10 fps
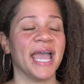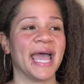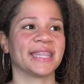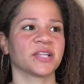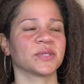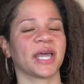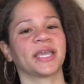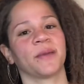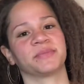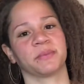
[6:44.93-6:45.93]
And that's what I
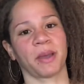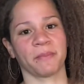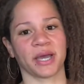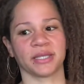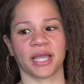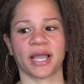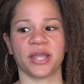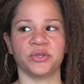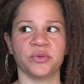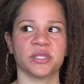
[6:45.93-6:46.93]
kept in my mind. Like, I
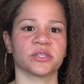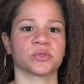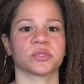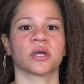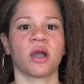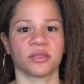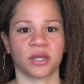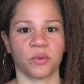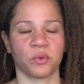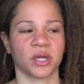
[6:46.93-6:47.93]
knew that this was the car that I
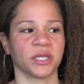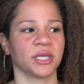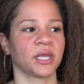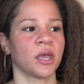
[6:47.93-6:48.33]
wanted.